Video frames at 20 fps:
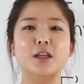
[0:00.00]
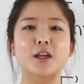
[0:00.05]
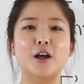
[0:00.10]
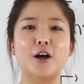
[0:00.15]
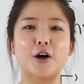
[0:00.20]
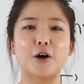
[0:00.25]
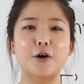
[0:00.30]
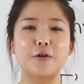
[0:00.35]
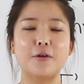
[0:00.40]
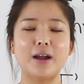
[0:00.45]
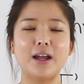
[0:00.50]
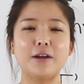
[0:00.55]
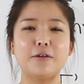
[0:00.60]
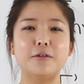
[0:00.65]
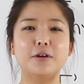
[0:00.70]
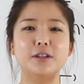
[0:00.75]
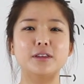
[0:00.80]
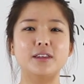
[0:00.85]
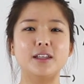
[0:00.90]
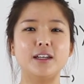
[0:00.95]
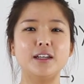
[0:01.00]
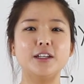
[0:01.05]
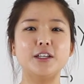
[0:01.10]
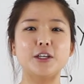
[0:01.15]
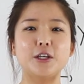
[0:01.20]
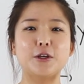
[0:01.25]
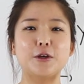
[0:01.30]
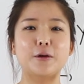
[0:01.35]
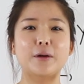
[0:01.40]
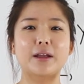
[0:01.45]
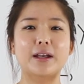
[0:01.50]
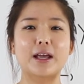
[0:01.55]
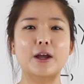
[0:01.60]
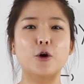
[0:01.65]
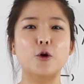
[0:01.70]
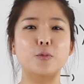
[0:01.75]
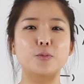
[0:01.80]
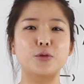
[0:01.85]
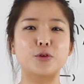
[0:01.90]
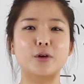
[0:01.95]
All right, well, thank you, and I
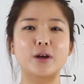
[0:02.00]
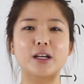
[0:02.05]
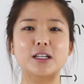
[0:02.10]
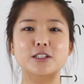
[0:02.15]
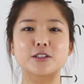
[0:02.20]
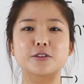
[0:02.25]
hope you guys